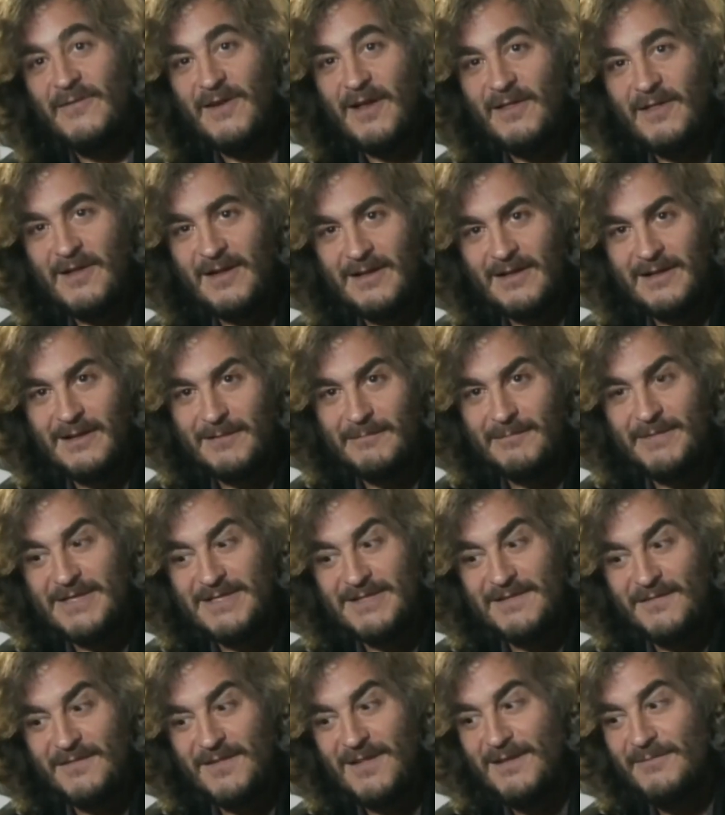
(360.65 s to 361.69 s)
I think a little piece
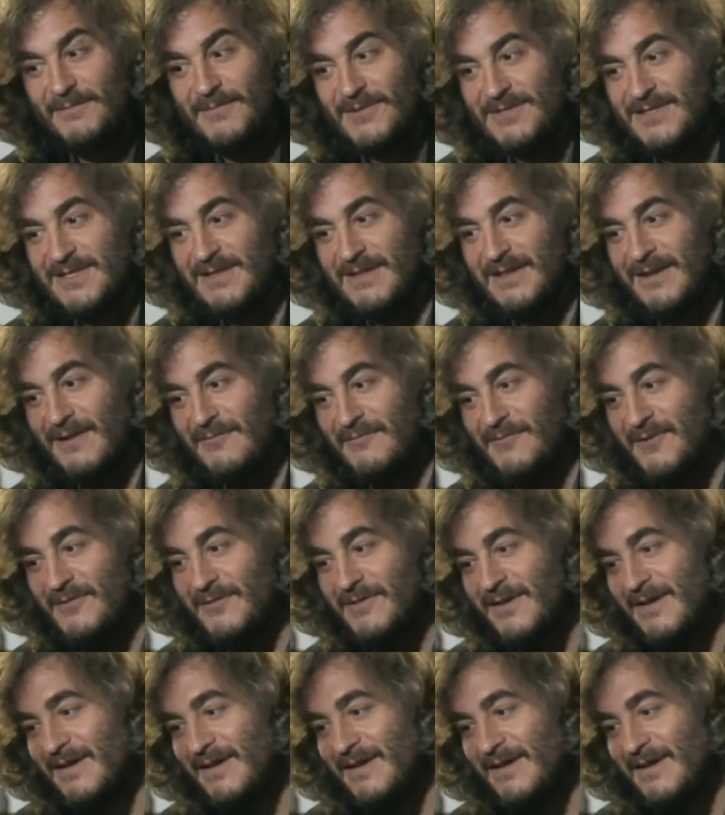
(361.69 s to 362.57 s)
of theme music that I wrote.